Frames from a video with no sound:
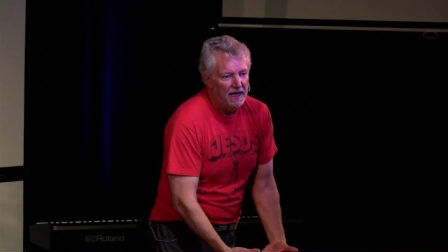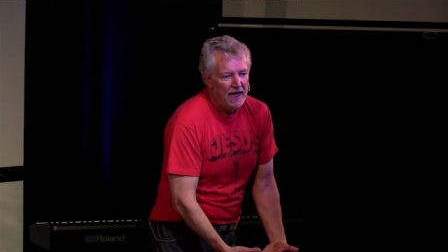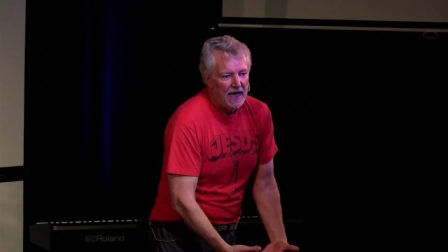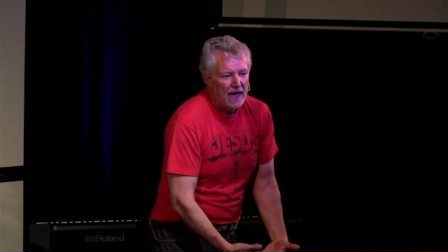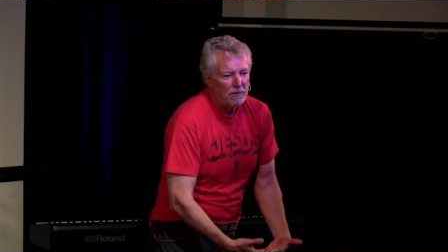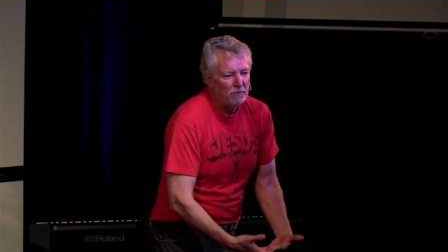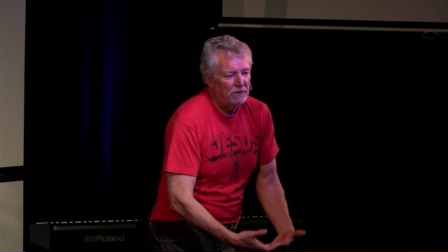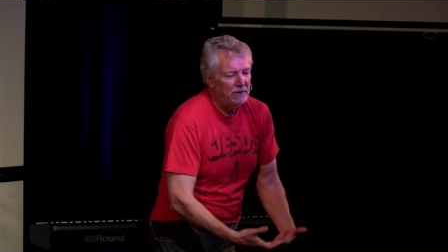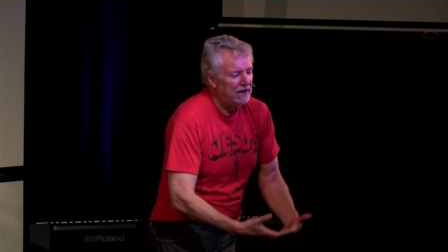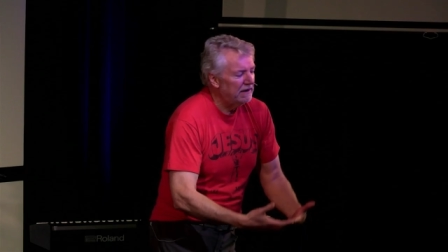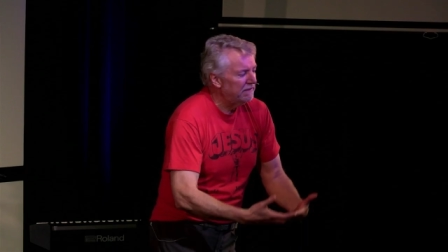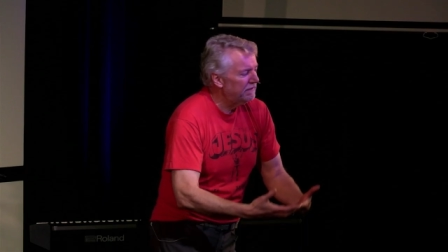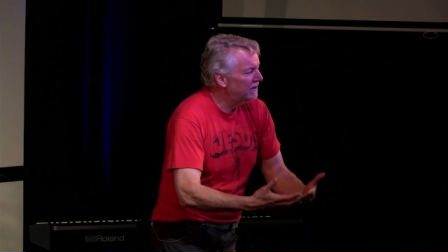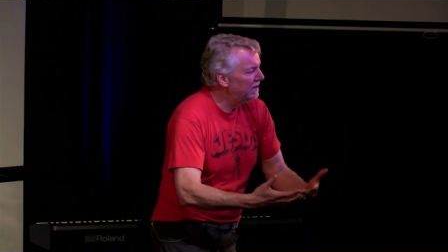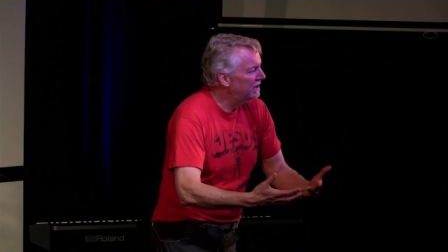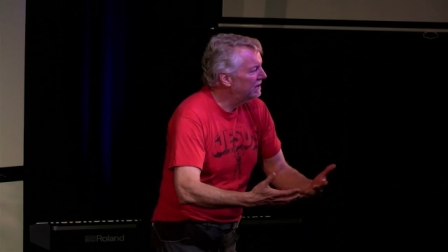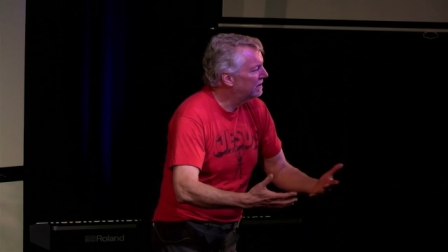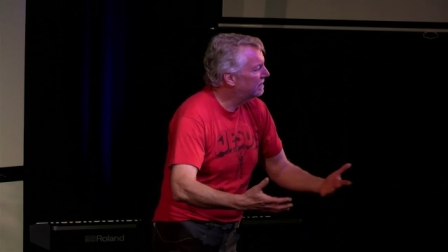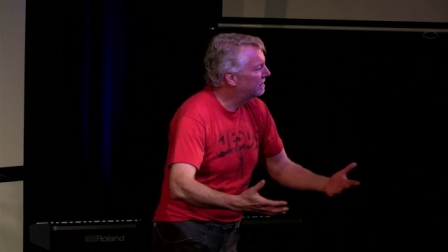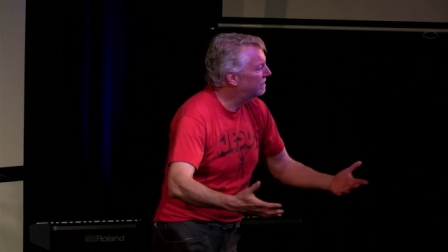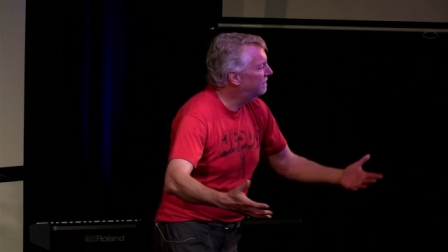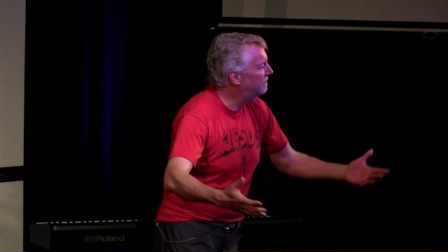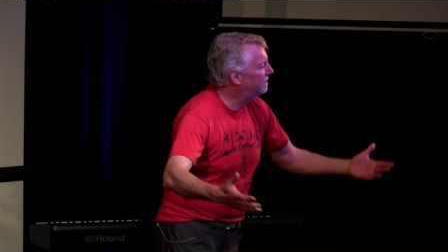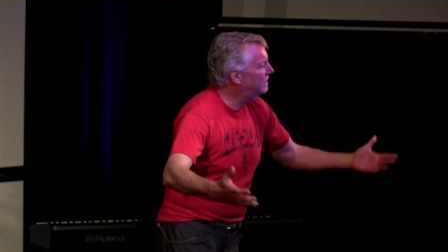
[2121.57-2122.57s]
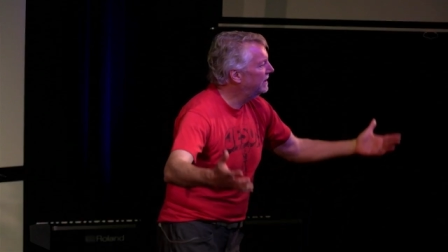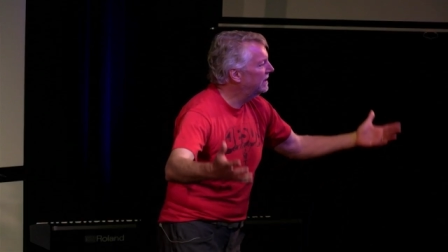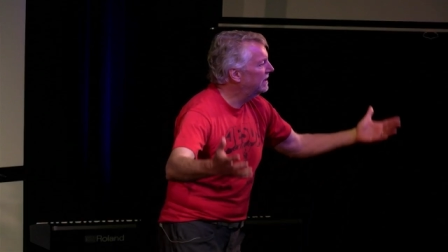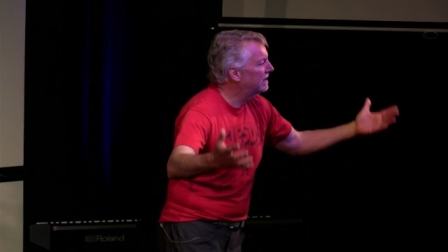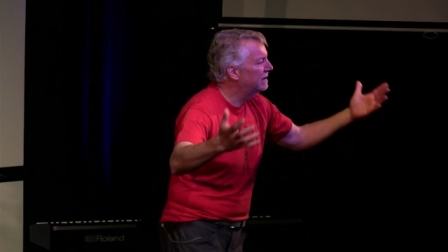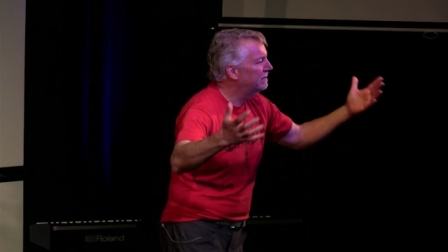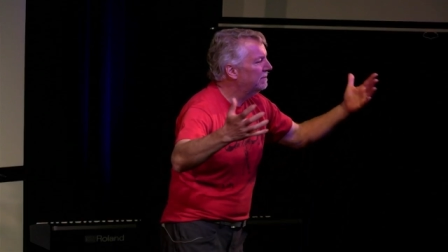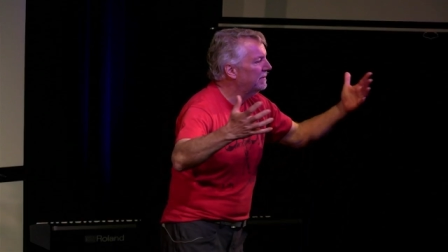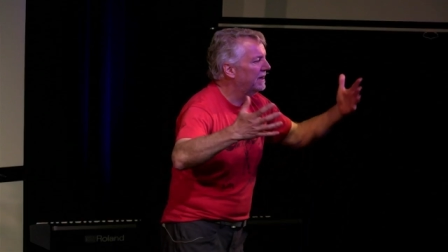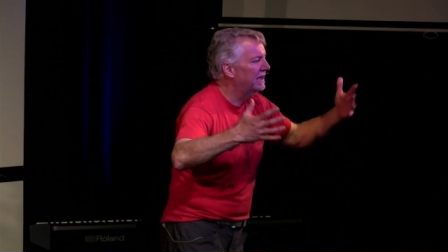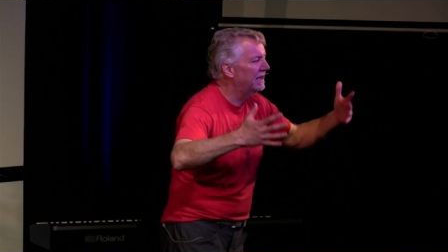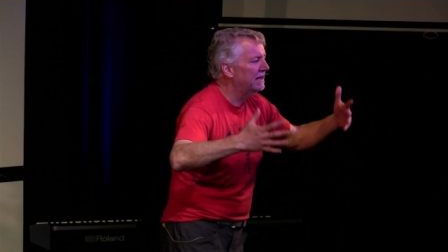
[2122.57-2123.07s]
And whatever your
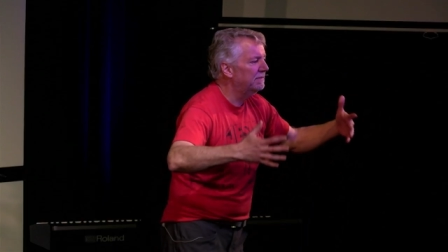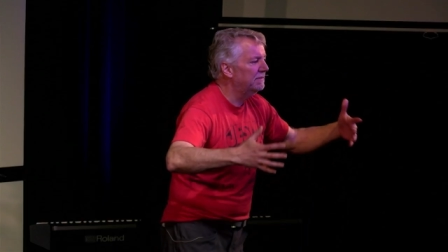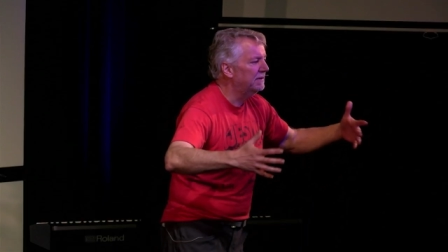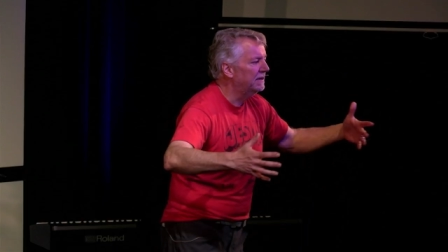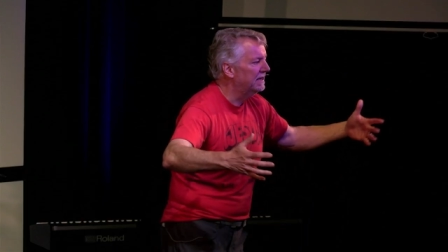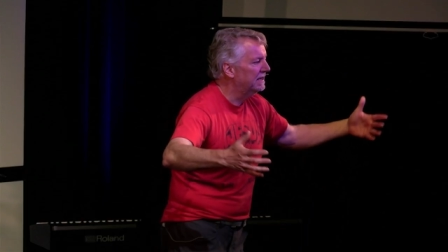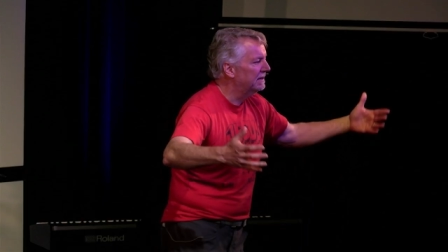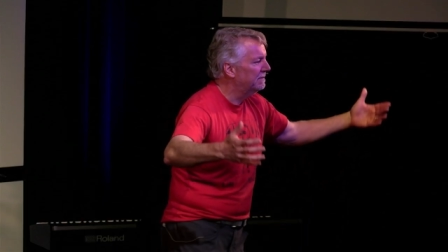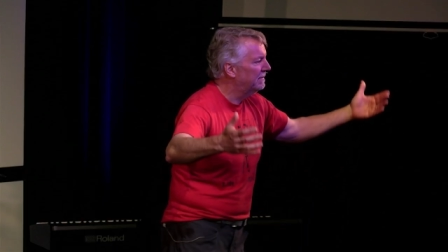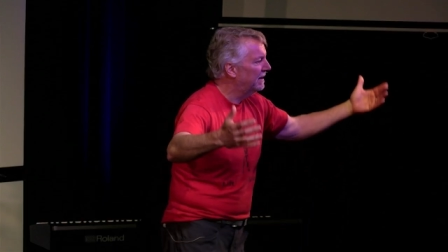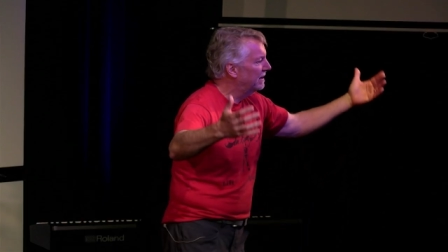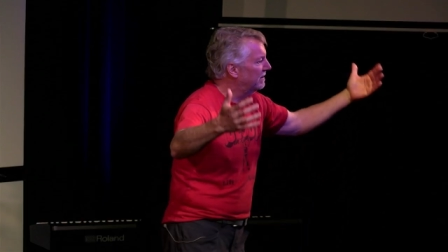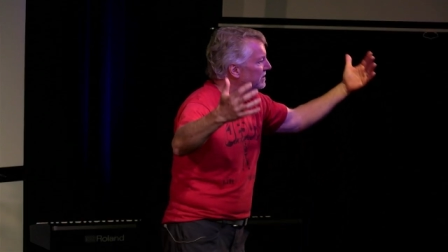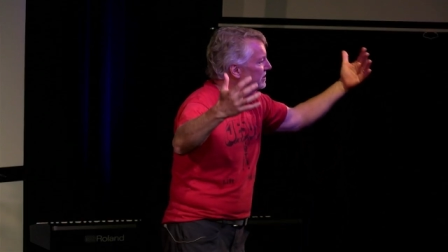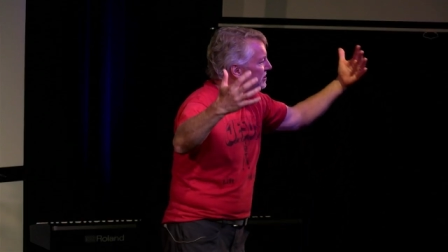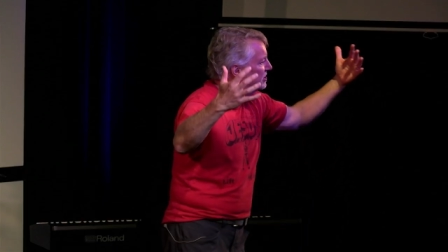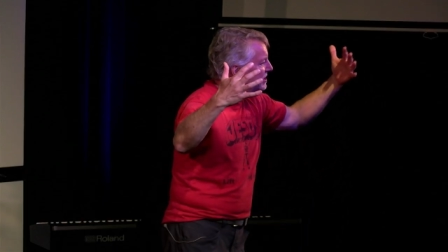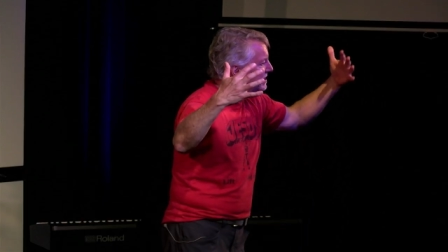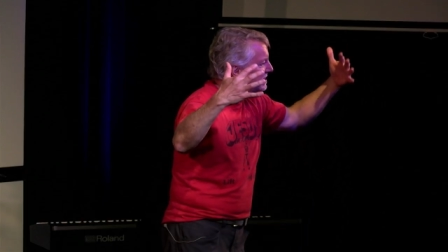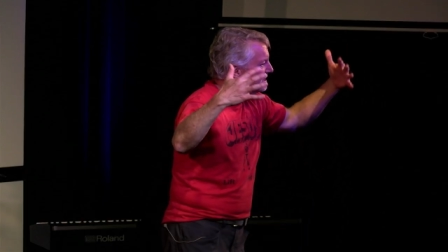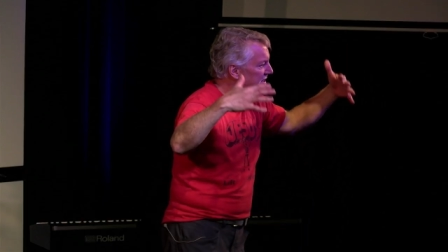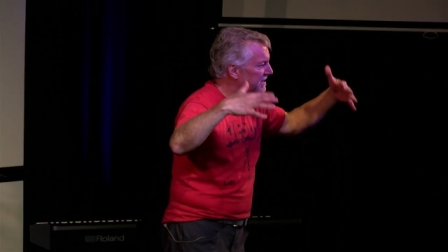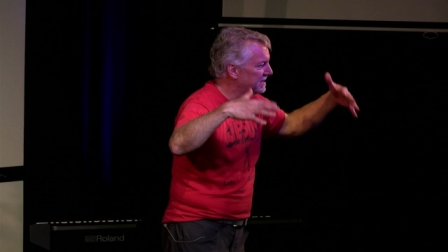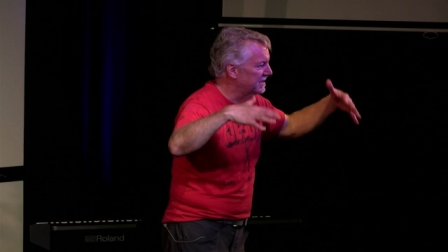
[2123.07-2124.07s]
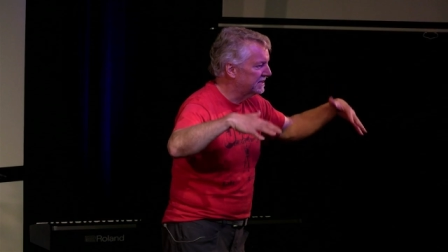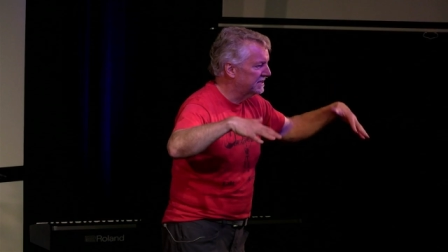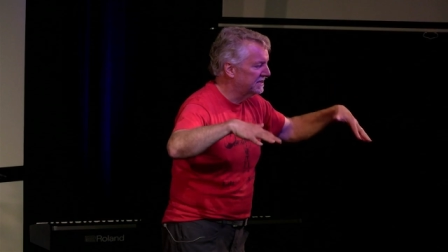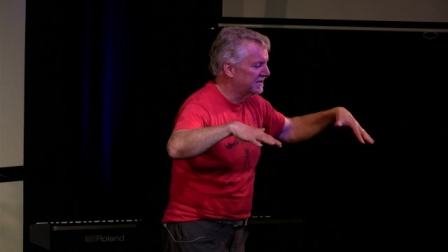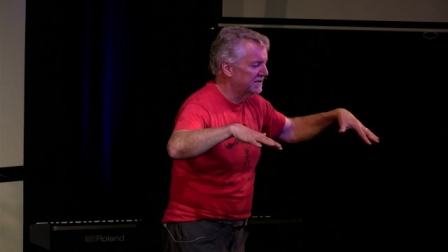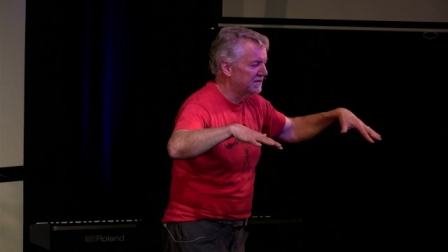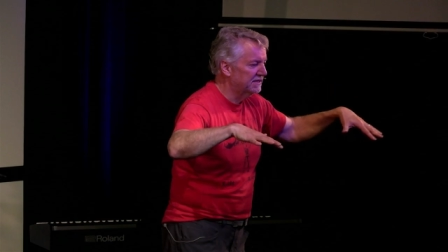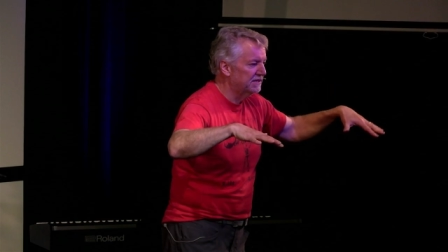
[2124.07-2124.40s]
fear might be about Jesus'